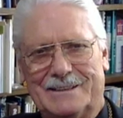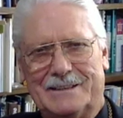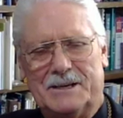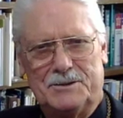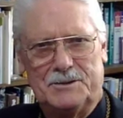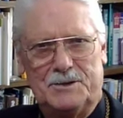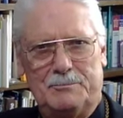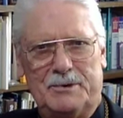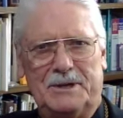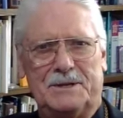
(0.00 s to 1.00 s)
Other
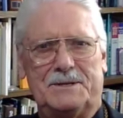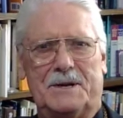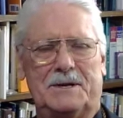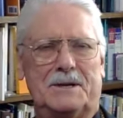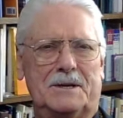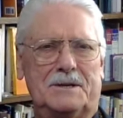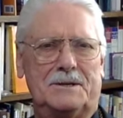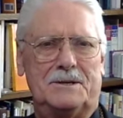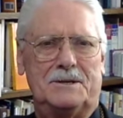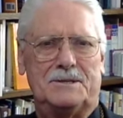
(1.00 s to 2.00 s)
debilitating
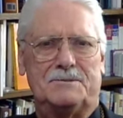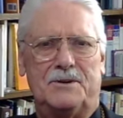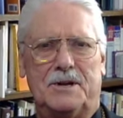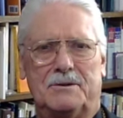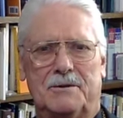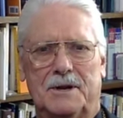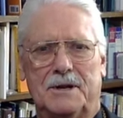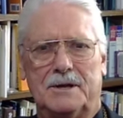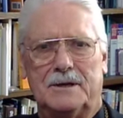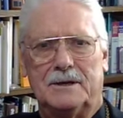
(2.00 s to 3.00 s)
and
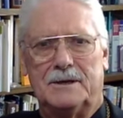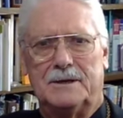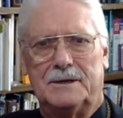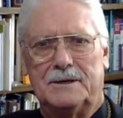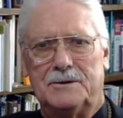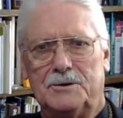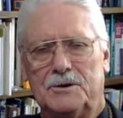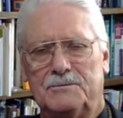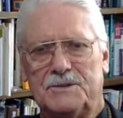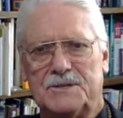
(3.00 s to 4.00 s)
disfiguring
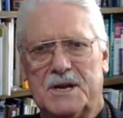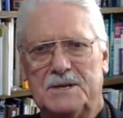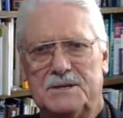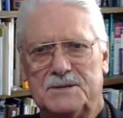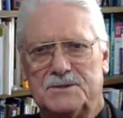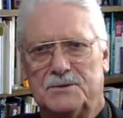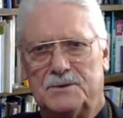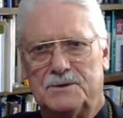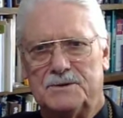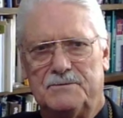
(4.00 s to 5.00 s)
nerve and skin
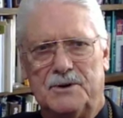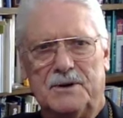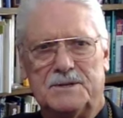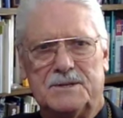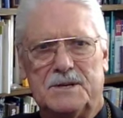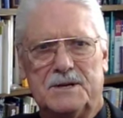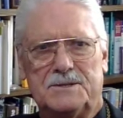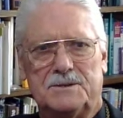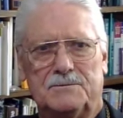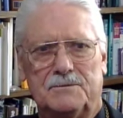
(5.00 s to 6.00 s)
disorders, various
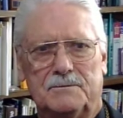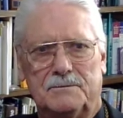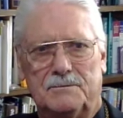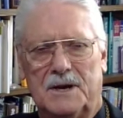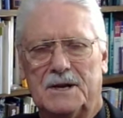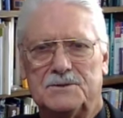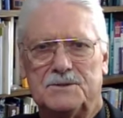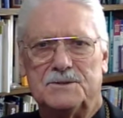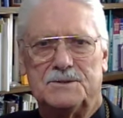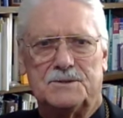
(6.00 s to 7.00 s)
kinds of
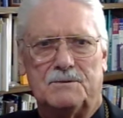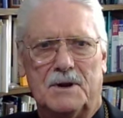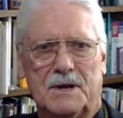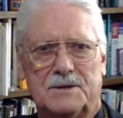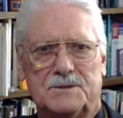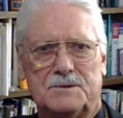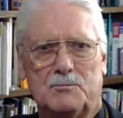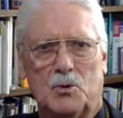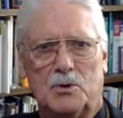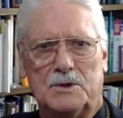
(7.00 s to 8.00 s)
rashes, psoriasis,
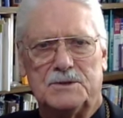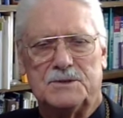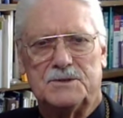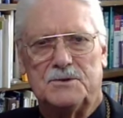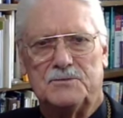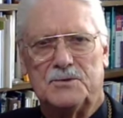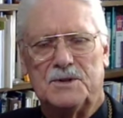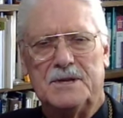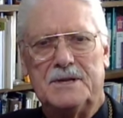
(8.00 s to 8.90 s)
boils, and so forth,